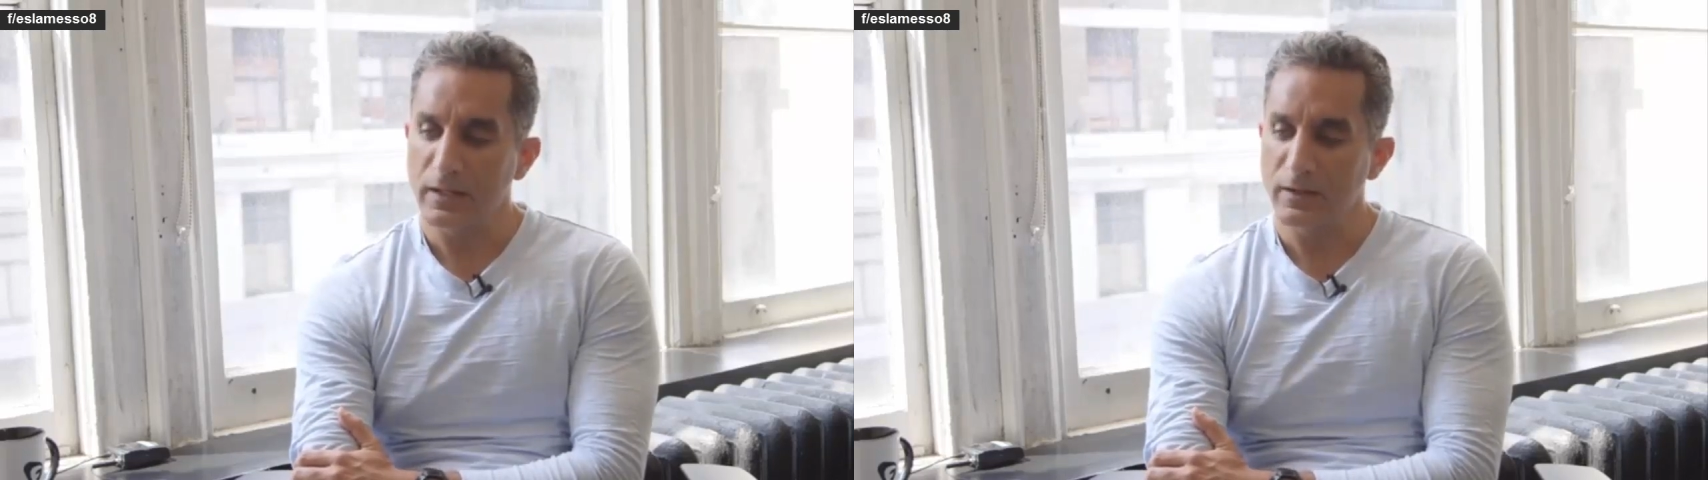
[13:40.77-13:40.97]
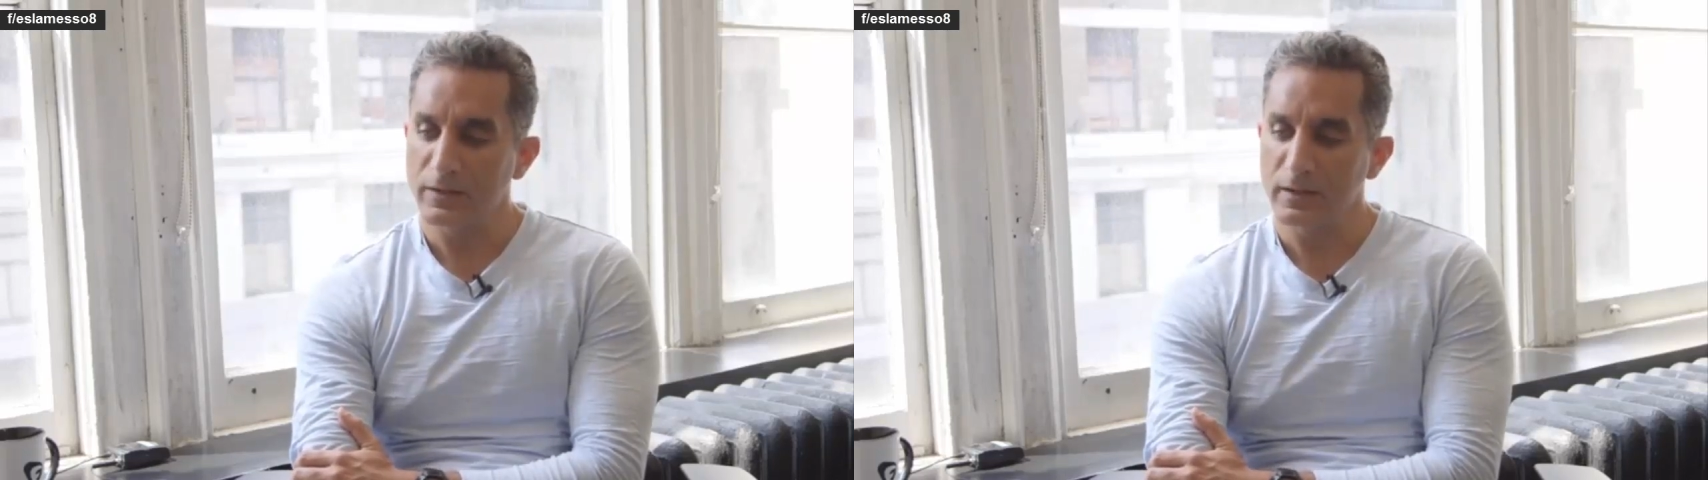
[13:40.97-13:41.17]

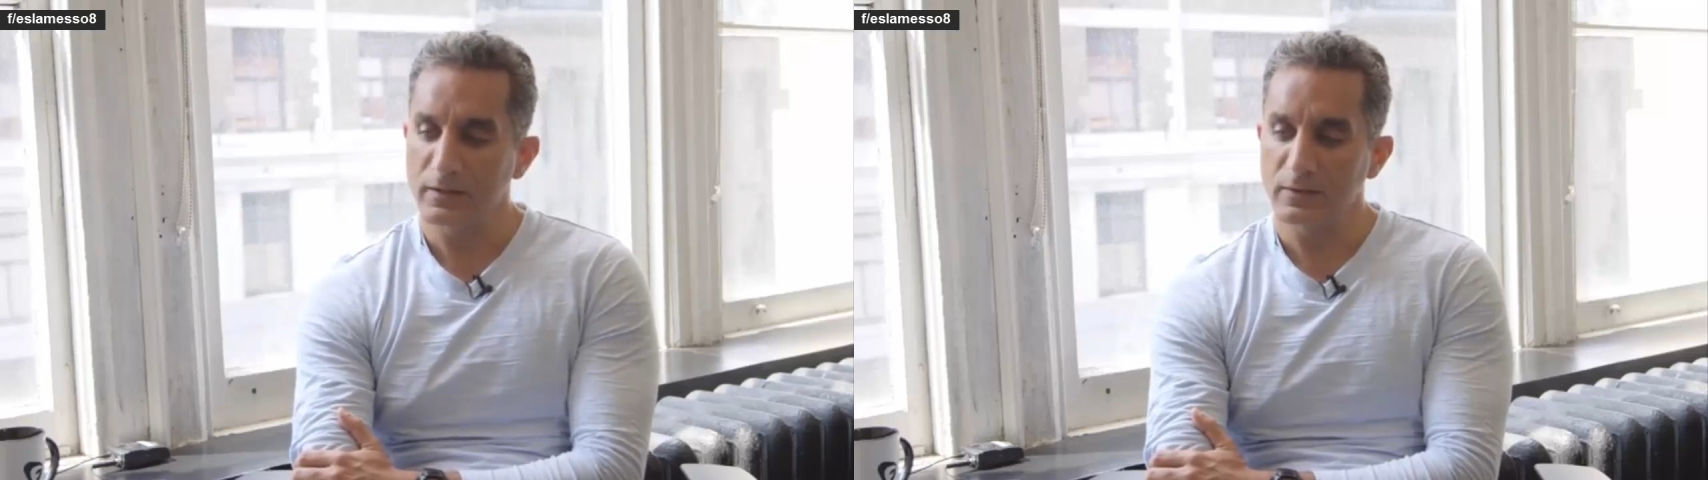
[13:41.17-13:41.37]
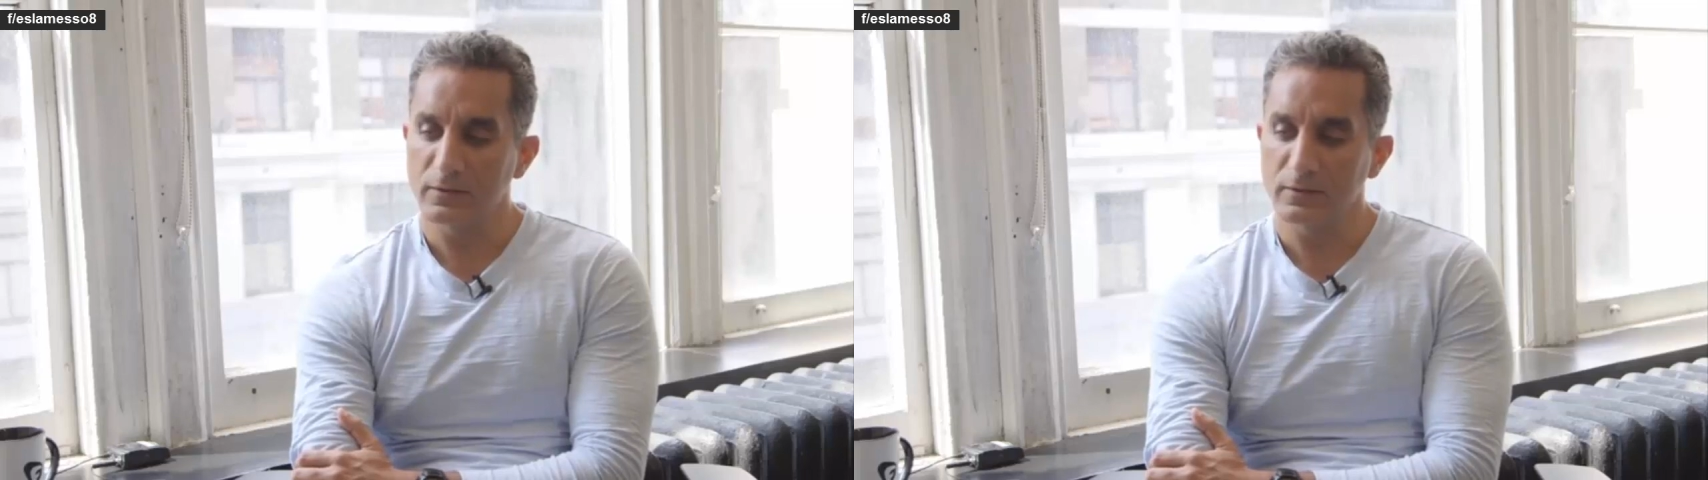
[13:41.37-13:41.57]
I
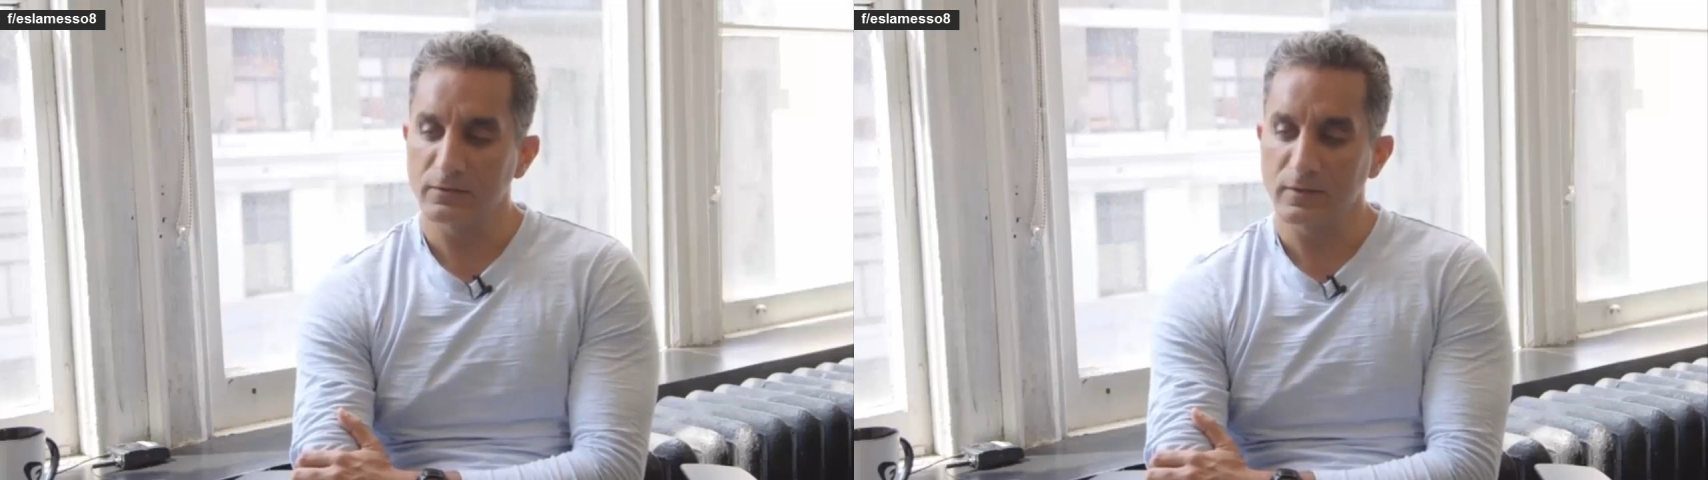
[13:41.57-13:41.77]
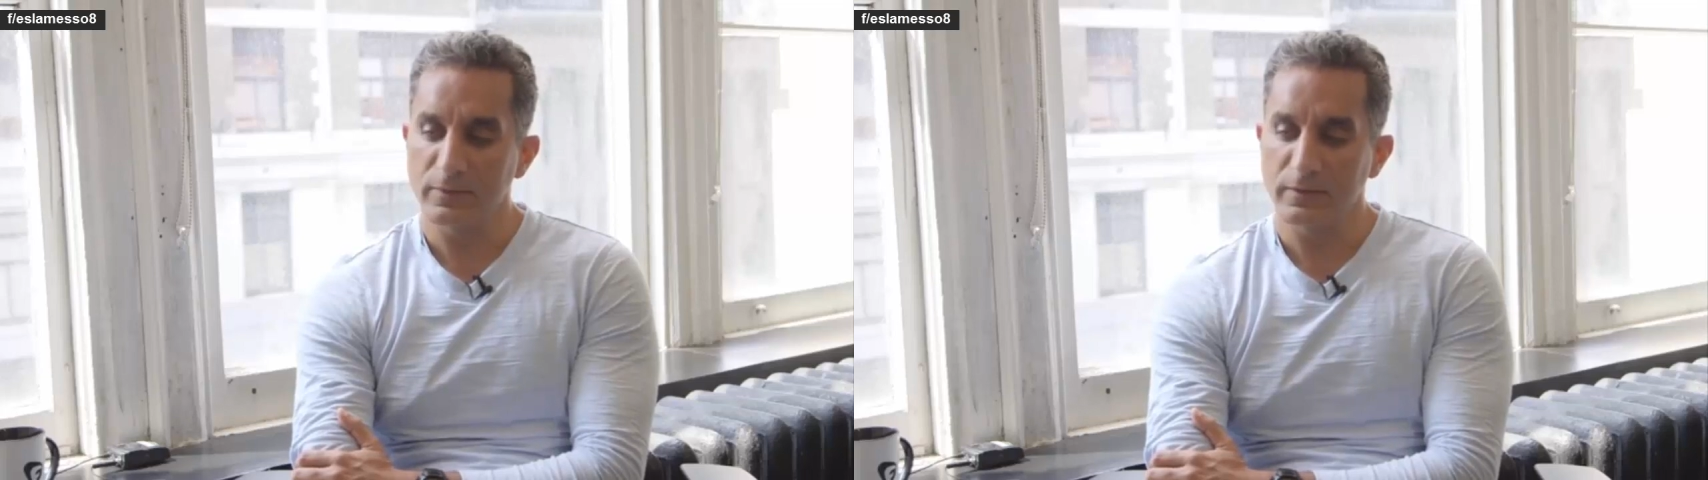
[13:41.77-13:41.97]
think
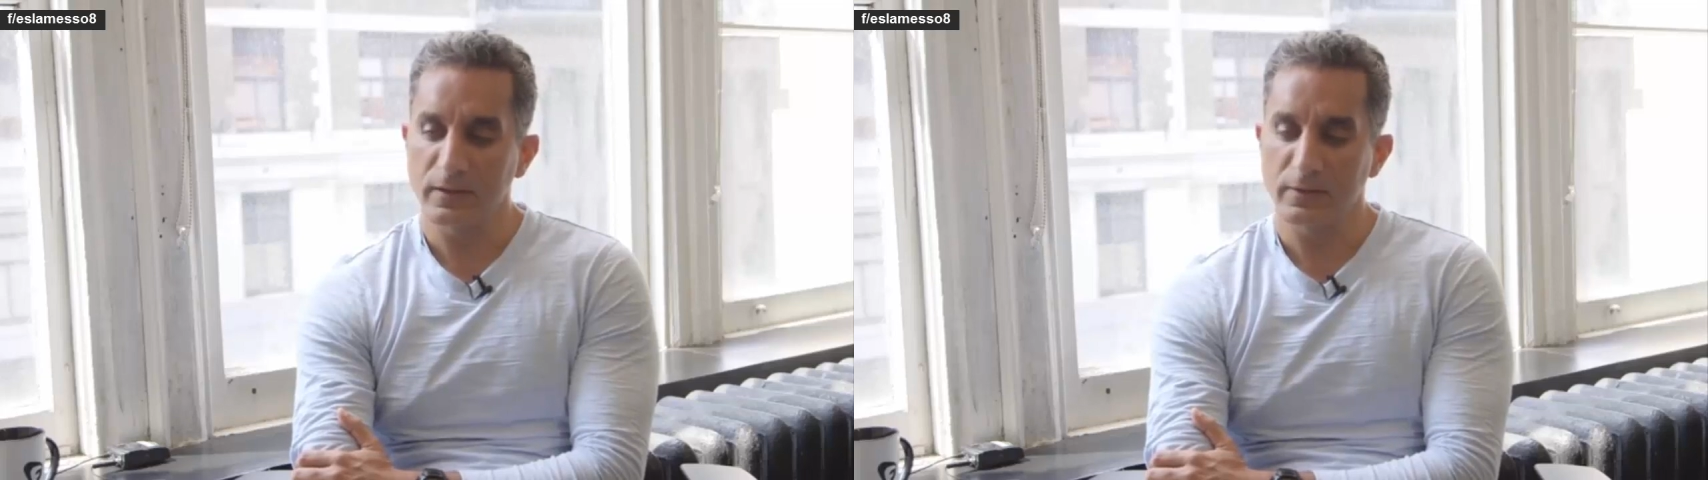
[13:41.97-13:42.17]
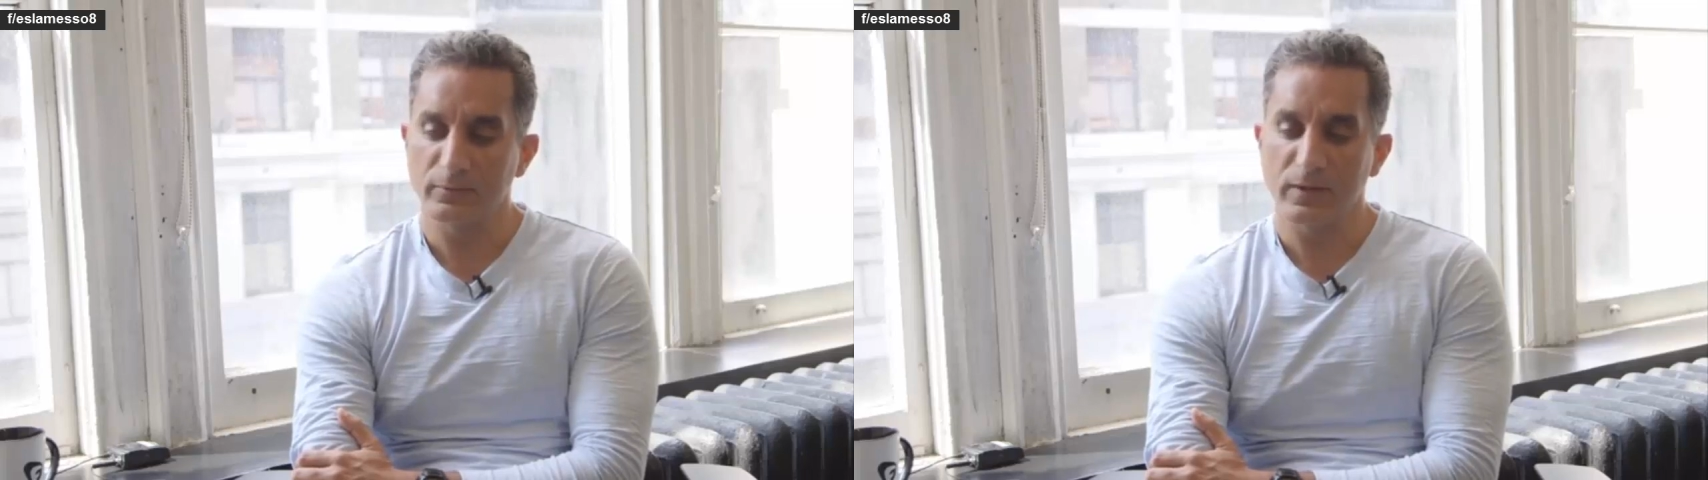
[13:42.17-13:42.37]
that
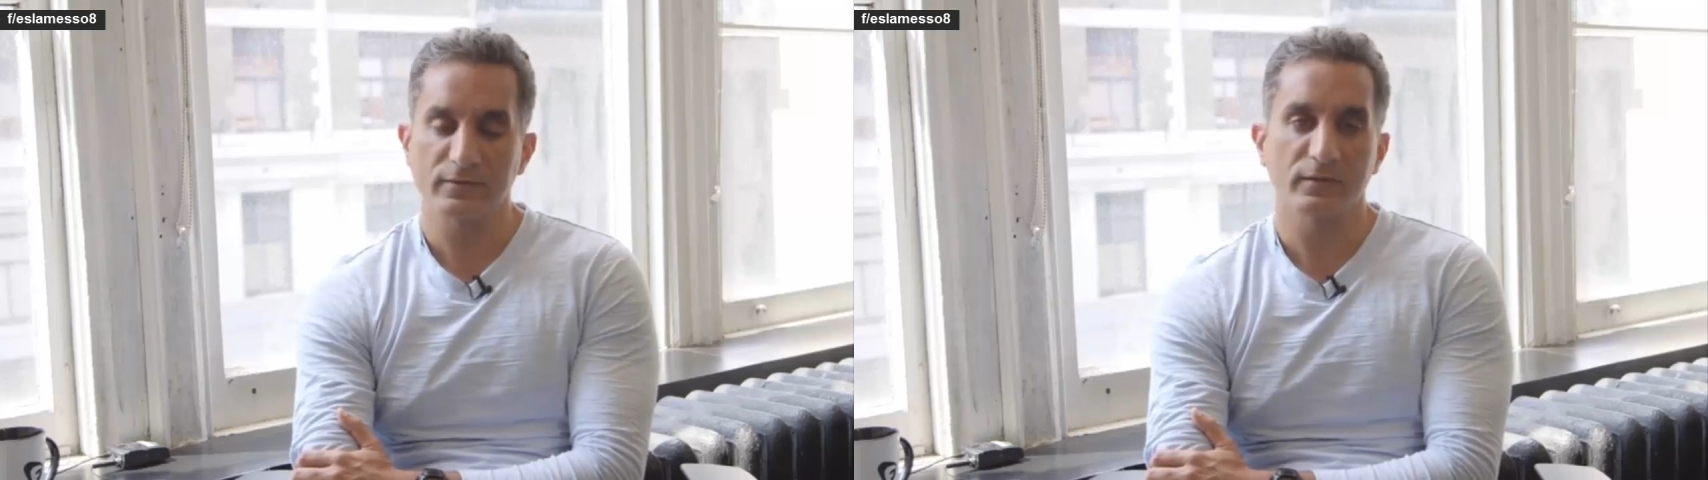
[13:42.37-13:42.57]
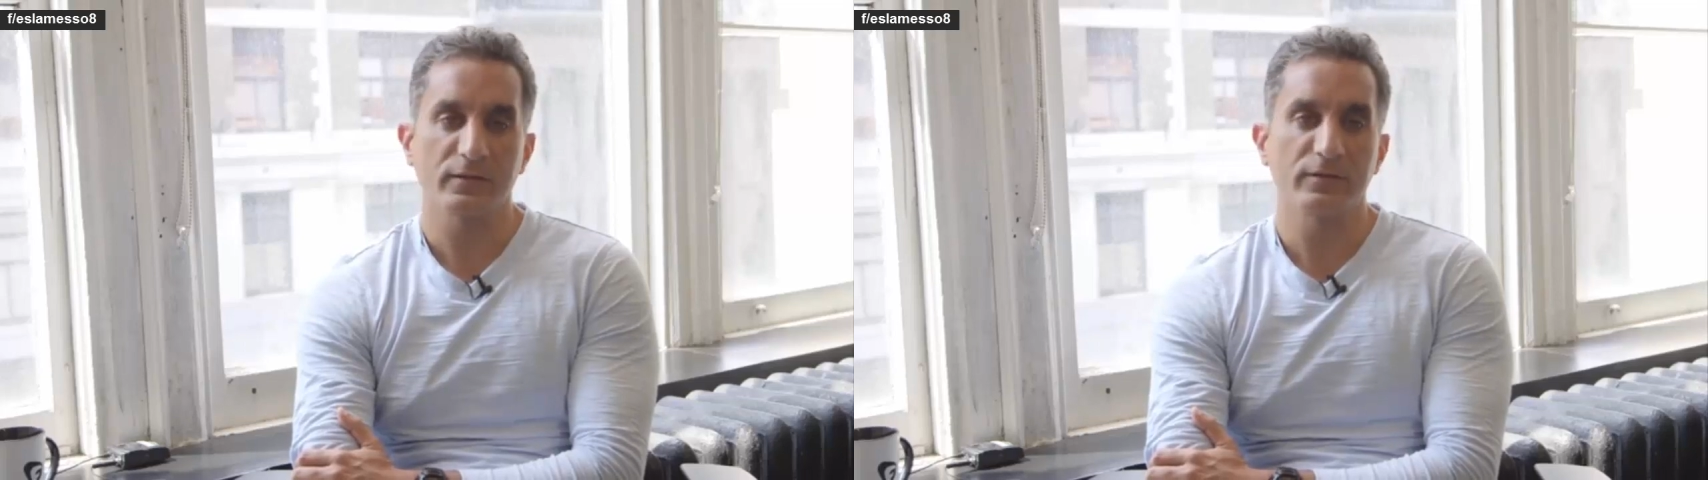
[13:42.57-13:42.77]
something like
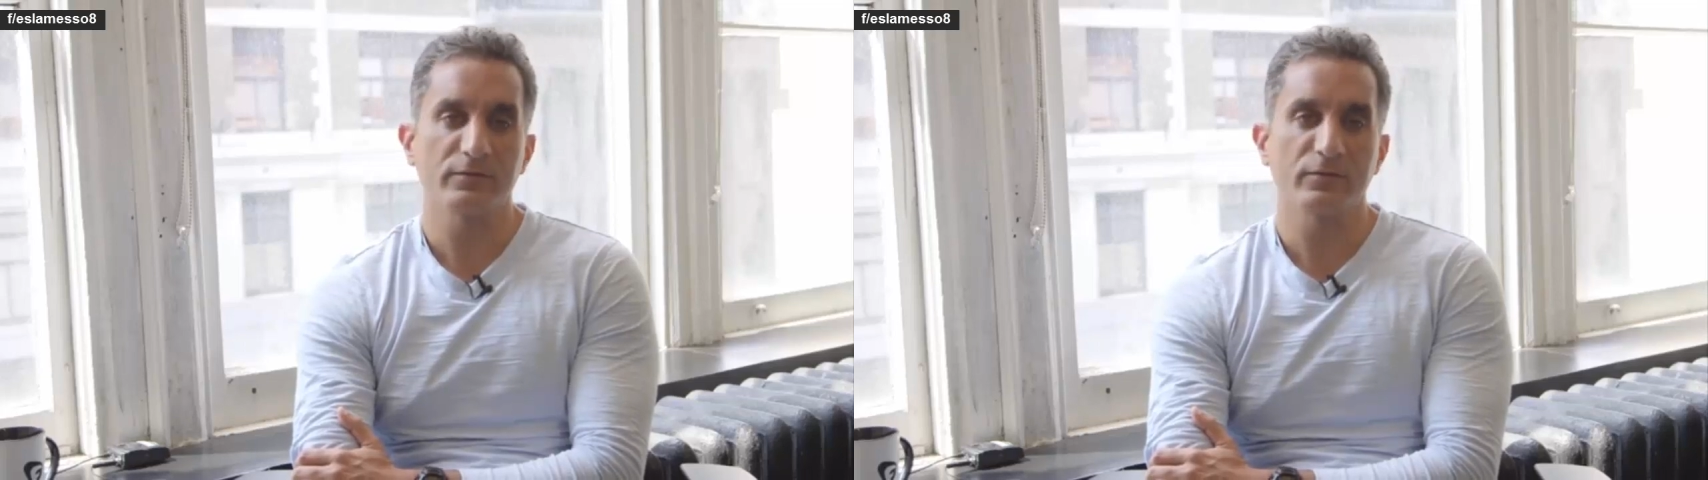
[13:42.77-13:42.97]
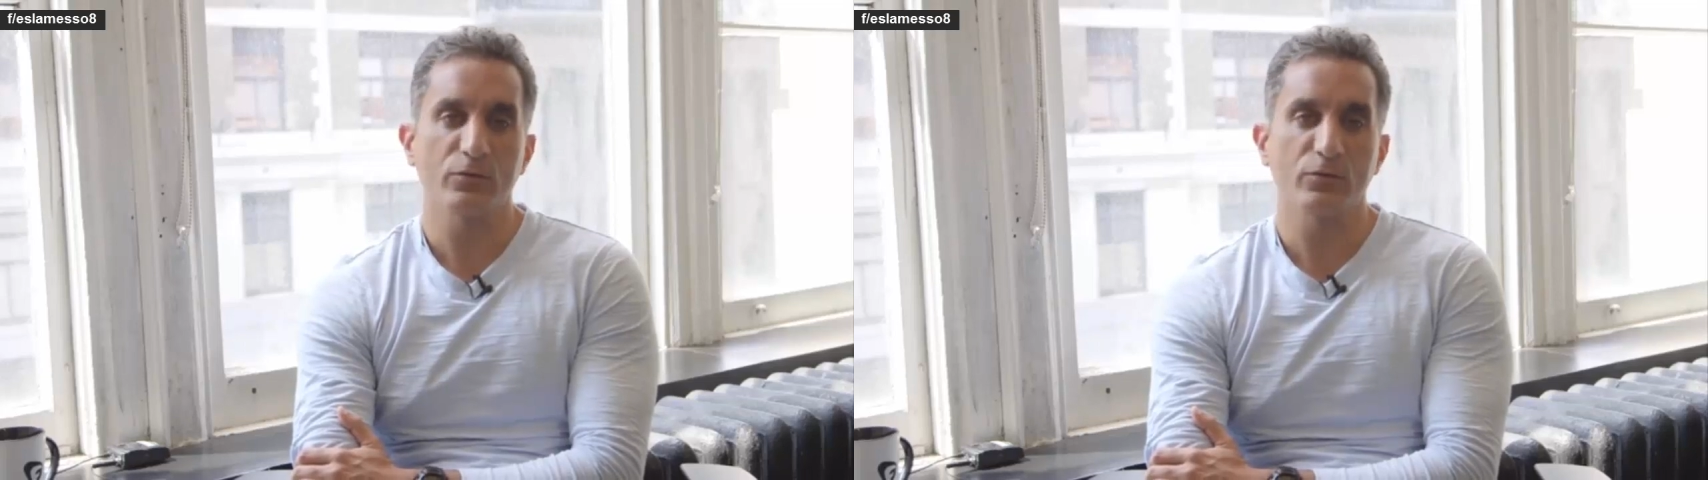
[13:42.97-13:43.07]
Brexit gives